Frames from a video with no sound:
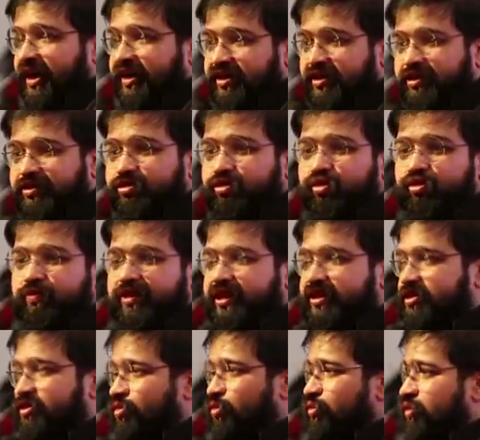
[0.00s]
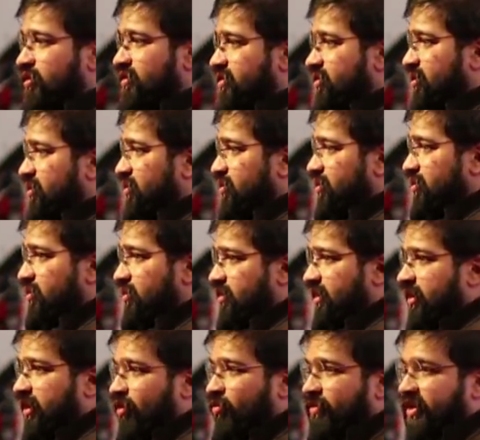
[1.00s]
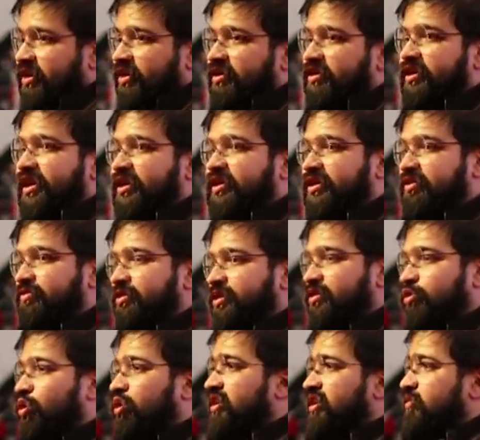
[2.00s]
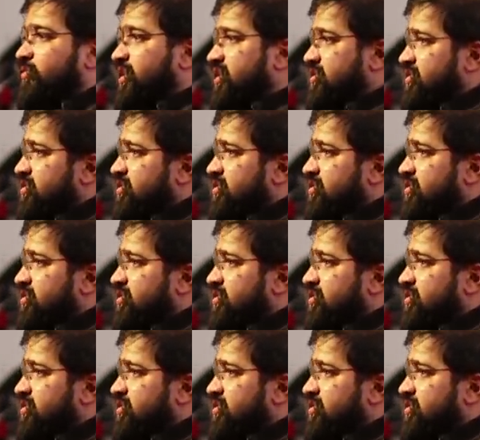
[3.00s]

I hear so many students here that I've been interacting with calling me